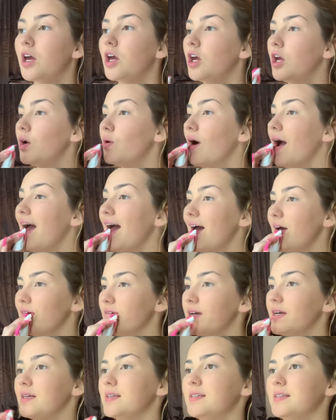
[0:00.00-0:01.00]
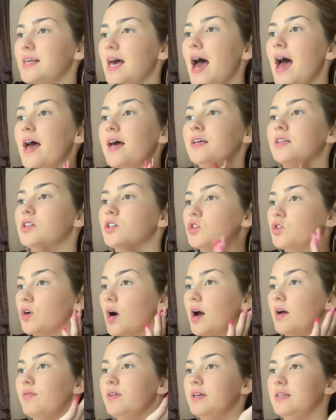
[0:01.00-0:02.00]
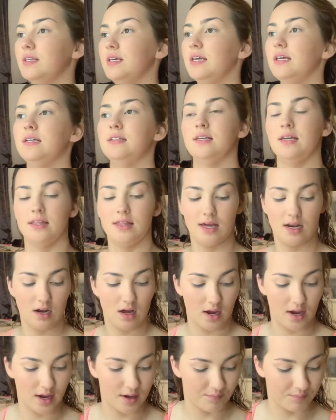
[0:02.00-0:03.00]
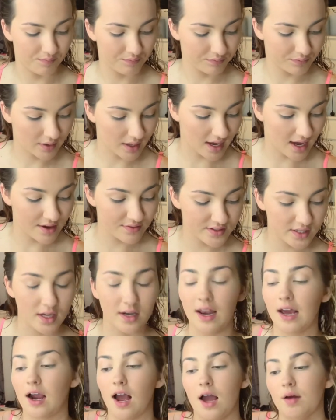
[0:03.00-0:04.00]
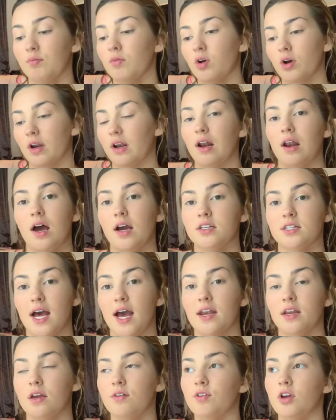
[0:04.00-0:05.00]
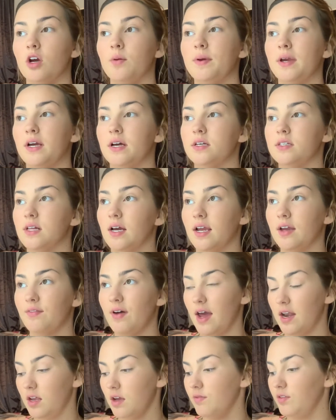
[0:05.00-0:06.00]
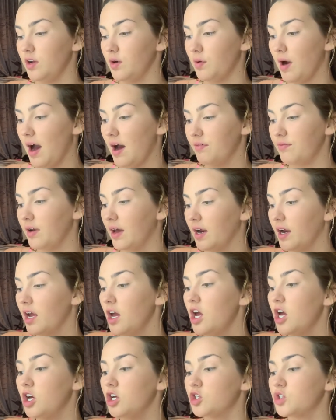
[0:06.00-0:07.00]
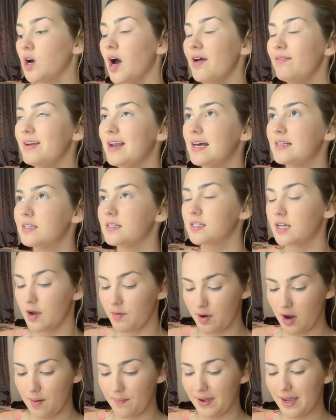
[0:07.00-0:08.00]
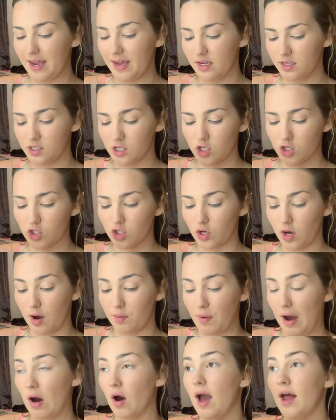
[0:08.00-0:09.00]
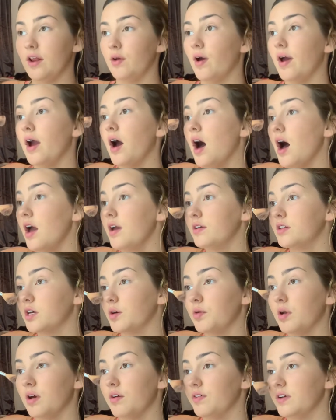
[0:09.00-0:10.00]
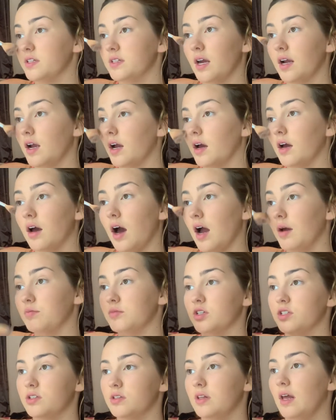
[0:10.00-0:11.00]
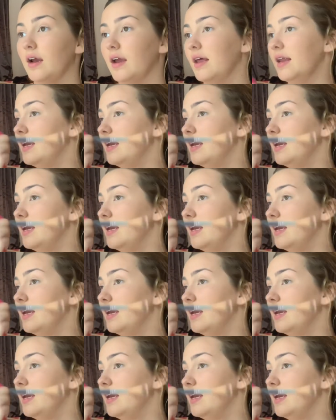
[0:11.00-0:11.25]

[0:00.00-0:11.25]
Whoever says driving is easy, they're lying. If so, like, I'm not gonna lie to any of you, because, like, if any of you have, like, driving lessons coming up, is, well, anyway, I don't know if it's, like, I'm just, like, an